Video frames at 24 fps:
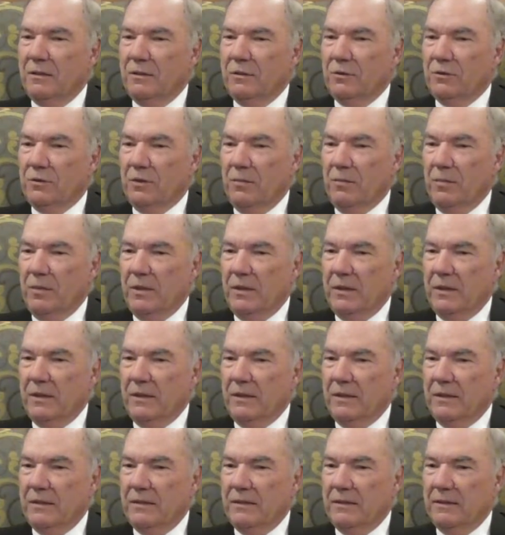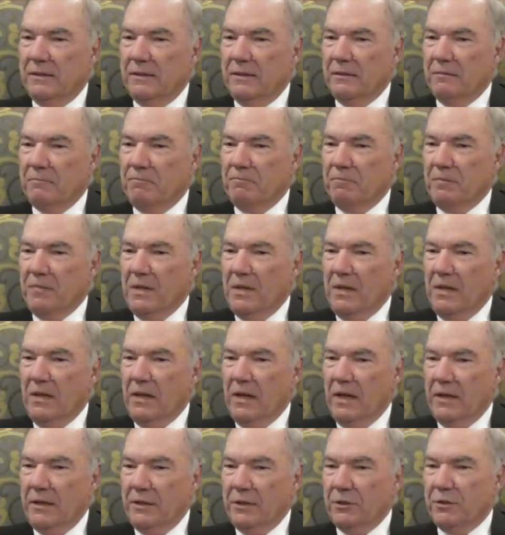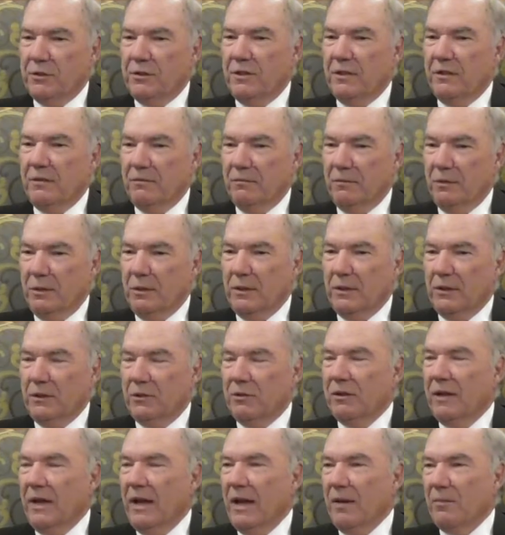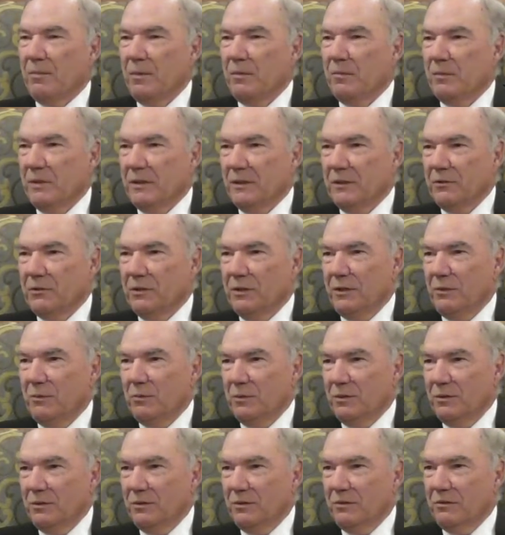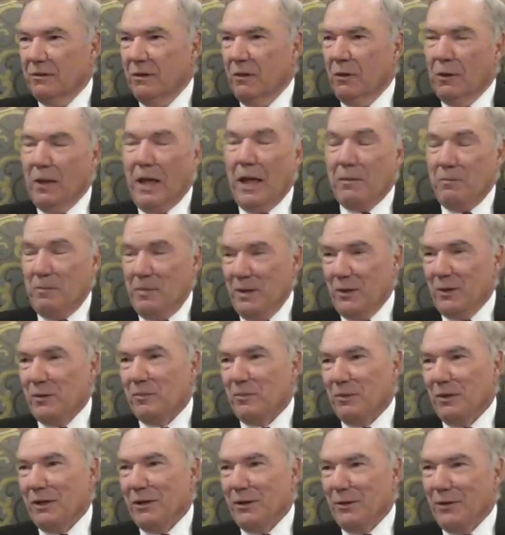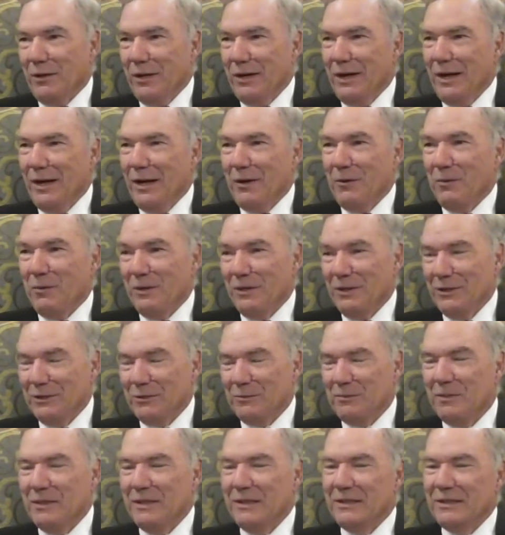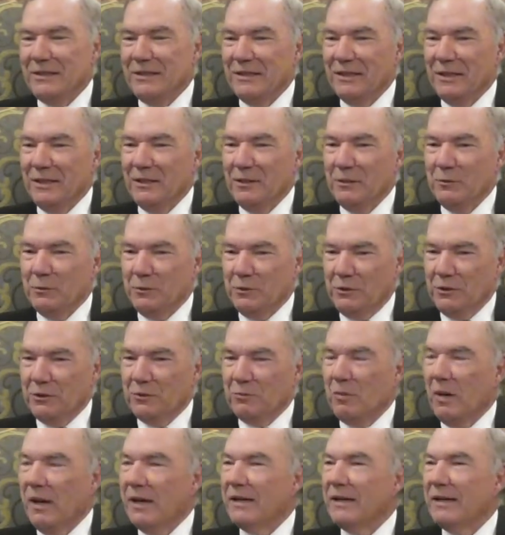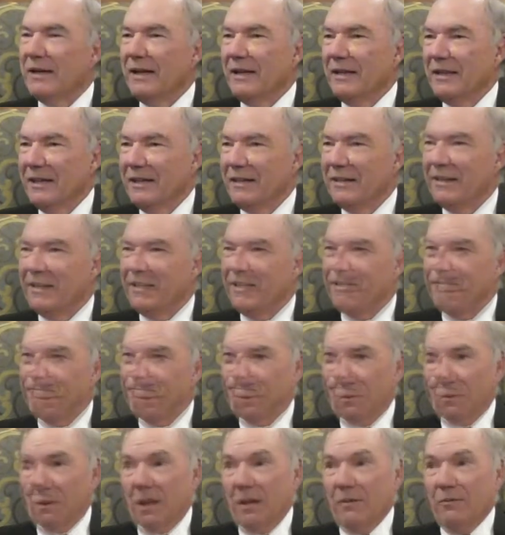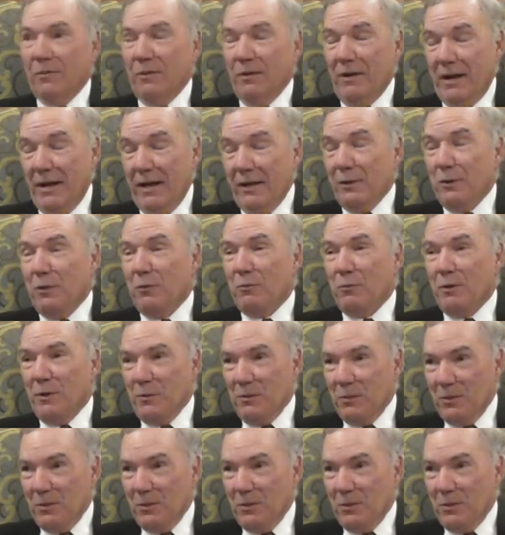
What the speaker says: something that I just didn't think could happen because he was a lot better player than I was, but it was just my day that day. Driver and three-wood.